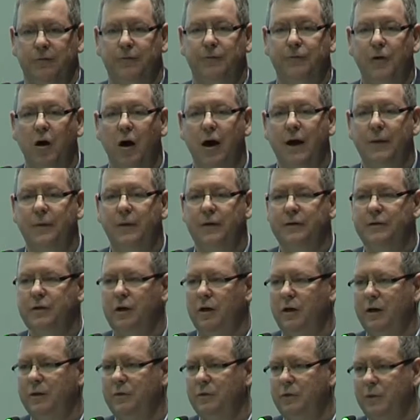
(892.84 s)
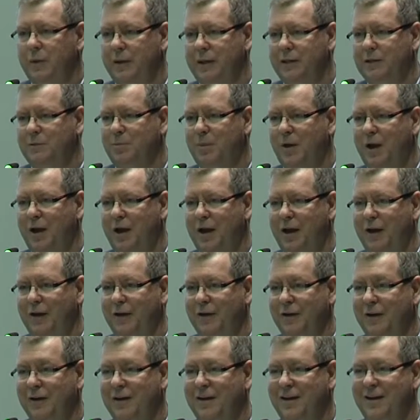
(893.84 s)
Find the time to explain.
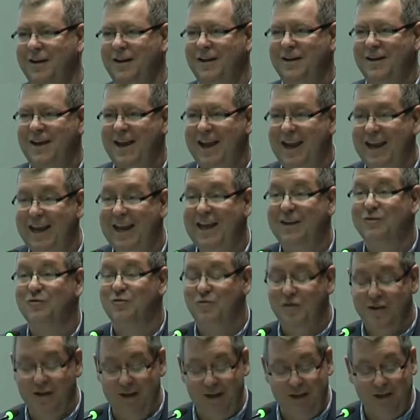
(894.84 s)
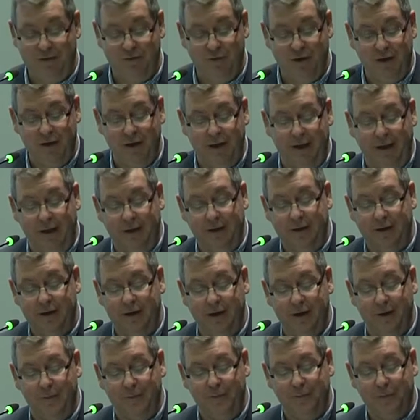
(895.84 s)
It is really, really
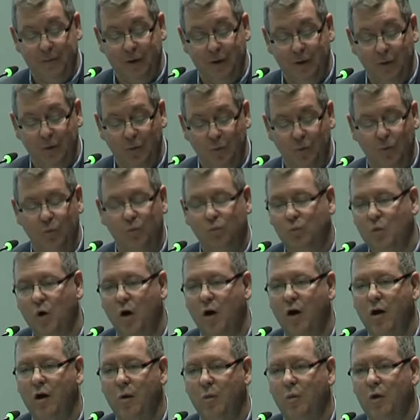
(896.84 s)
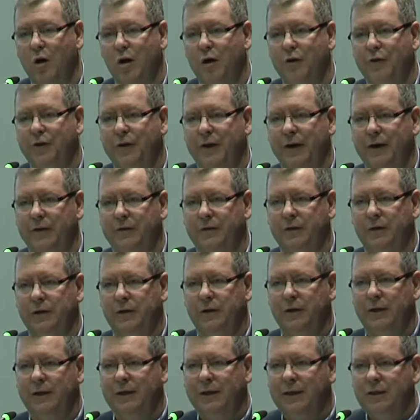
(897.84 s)
worth it.
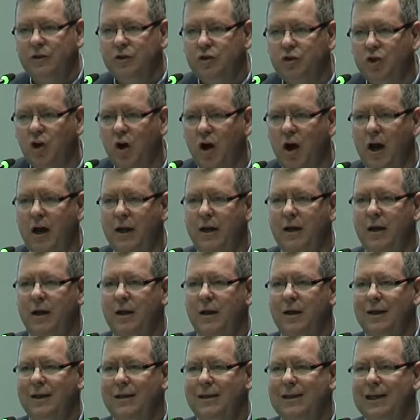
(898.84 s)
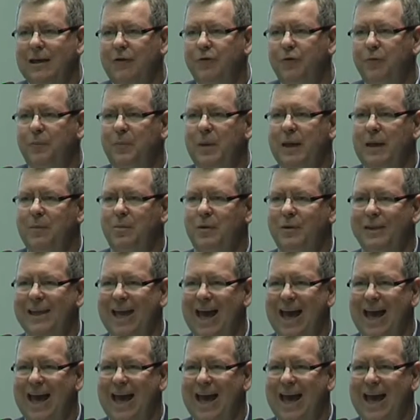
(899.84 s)
Try and give people the